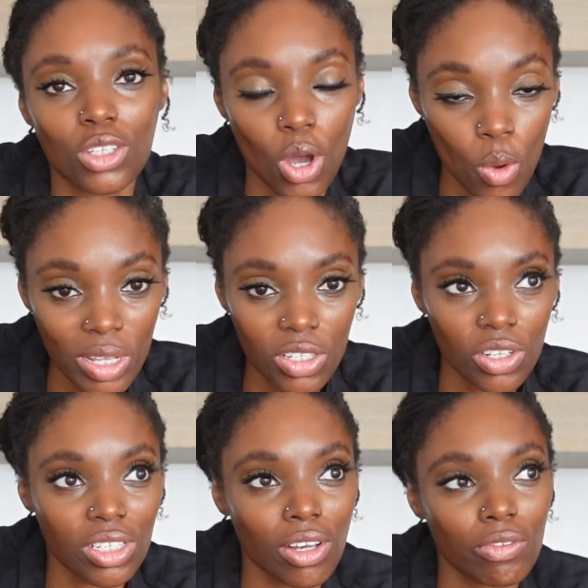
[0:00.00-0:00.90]
you owe it to
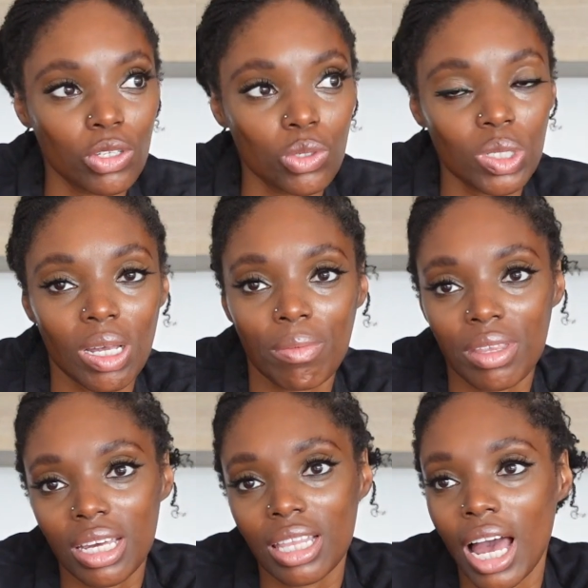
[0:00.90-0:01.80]
yourself to do
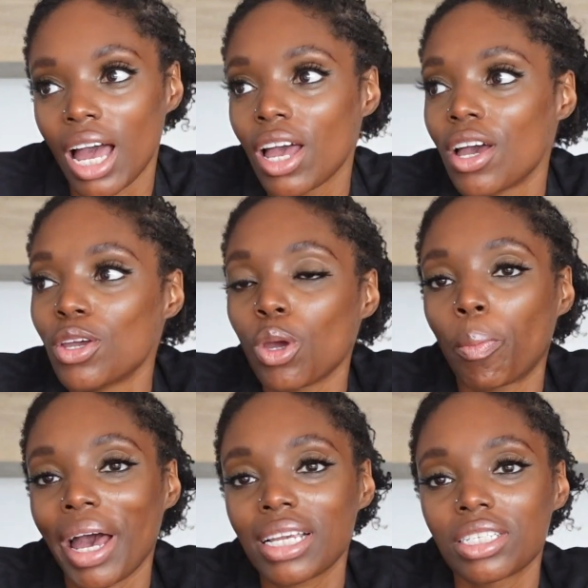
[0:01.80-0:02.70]
something that you're
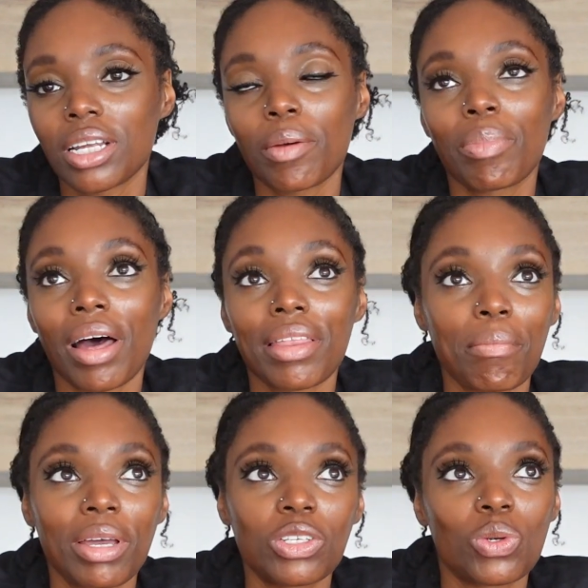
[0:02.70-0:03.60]
passionate about, that
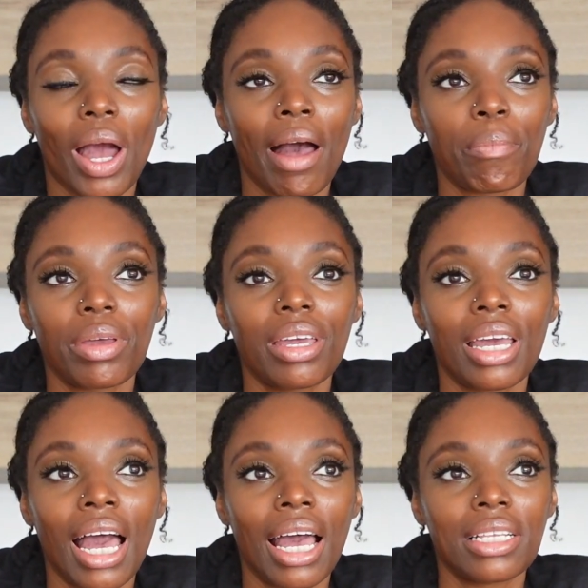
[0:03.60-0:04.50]
makes you happy,
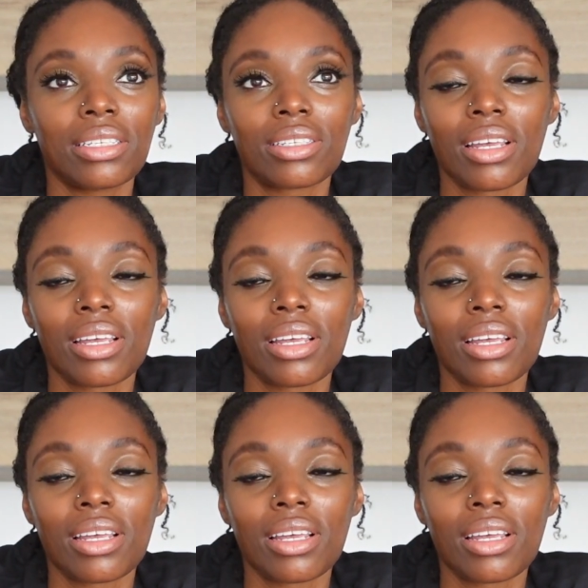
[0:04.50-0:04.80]
and